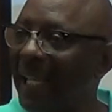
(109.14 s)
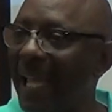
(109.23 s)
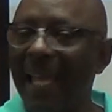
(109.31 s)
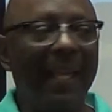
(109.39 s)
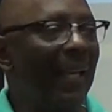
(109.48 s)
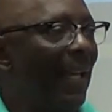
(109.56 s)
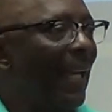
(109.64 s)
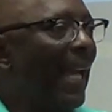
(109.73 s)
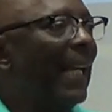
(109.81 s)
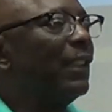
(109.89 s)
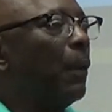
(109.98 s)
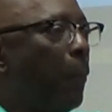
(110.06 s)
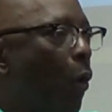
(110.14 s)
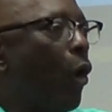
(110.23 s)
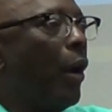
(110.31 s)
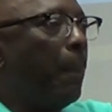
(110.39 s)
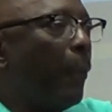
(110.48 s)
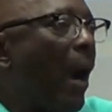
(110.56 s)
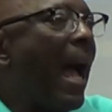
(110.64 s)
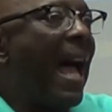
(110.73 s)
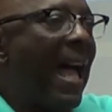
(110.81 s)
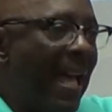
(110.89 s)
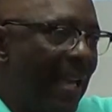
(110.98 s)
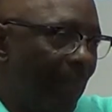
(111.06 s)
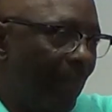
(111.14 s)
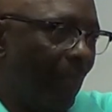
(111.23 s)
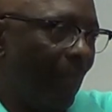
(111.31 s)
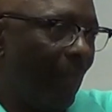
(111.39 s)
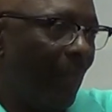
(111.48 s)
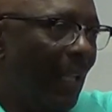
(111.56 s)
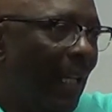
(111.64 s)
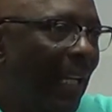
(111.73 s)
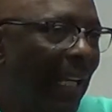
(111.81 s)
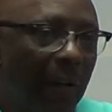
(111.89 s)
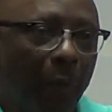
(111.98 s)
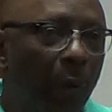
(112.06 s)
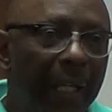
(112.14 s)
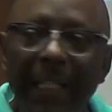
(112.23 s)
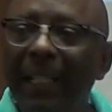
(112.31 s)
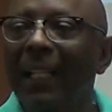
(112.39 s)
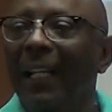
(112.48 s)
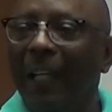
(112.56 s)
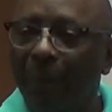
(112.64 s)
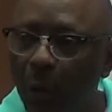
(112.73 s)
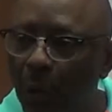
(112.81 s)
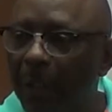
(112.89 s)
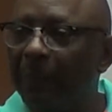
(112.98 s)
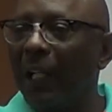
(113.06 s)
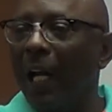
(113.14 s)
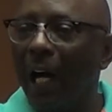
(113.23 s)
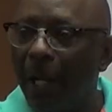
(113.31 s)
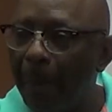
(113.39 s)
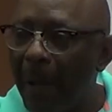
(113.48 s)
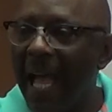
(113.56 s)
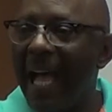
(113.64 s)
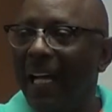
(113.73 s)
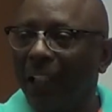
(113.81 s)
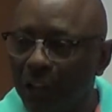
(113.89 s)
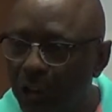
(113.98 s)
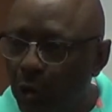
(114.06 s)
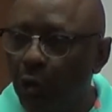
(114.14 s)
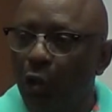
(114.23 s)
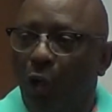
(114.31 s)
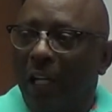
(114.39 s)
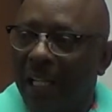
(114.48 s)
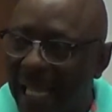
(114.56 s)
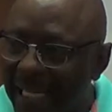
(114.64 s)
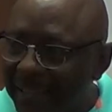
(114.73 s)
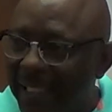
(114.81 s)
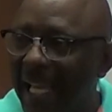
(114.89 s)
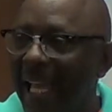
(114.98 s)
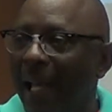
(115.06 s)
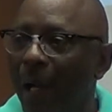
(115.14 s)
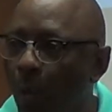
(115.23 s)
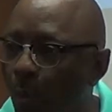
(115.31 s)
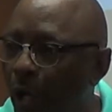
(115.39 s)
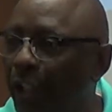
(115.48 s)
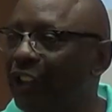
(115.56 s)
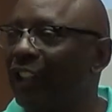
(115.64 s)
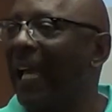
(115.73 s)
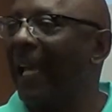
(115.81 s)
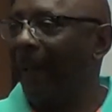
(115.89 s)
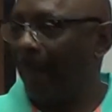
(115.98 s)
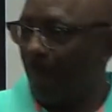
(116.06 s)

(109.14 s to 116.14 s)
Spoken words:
that as a point of pride. If you lifting 100 pounds and you doing it like that, what do you say?